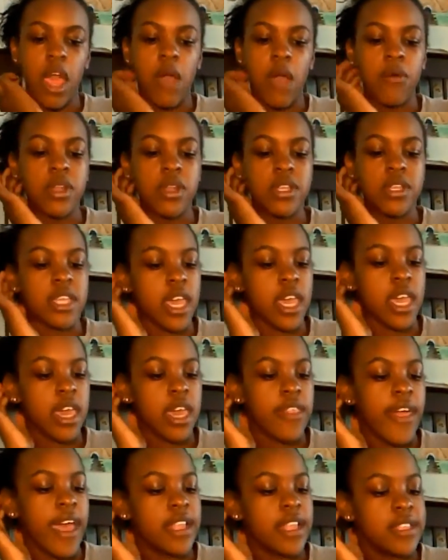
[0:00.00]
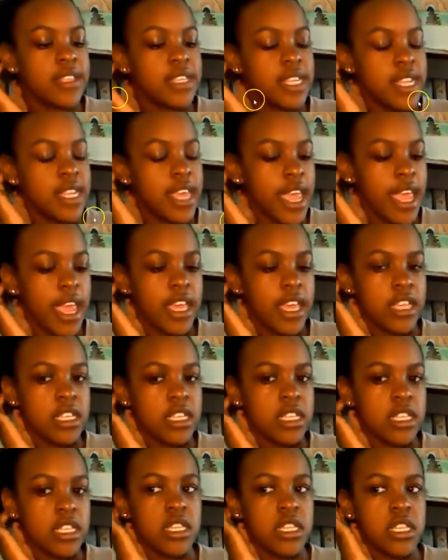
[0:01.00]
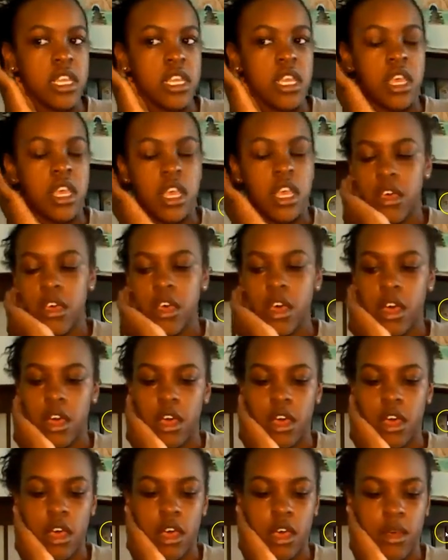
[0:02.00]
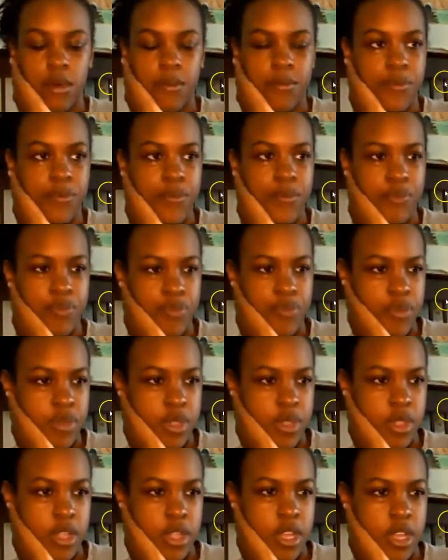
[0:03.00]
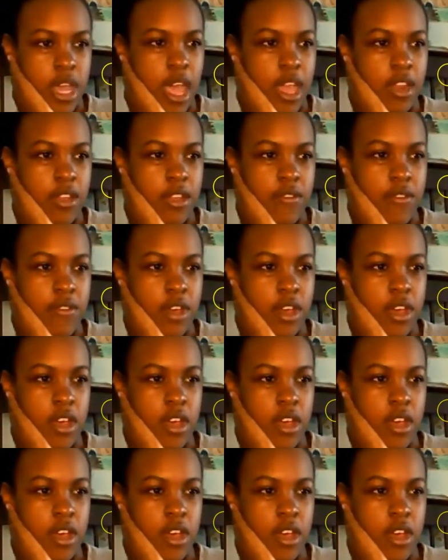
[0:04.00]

I want to say that today's um kind of